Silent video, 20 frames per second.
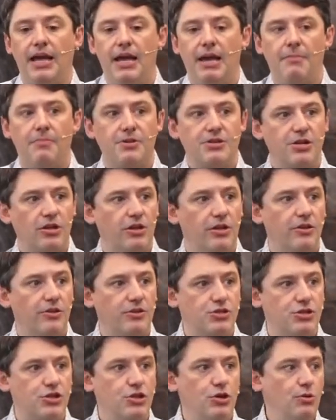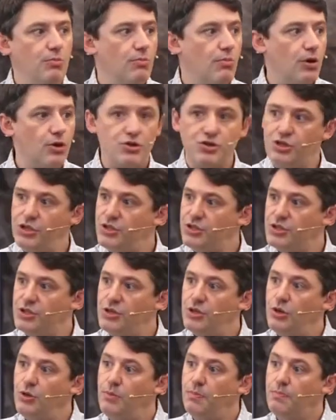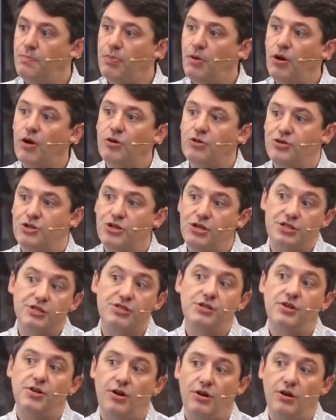Particularly, there's two merchants who purchase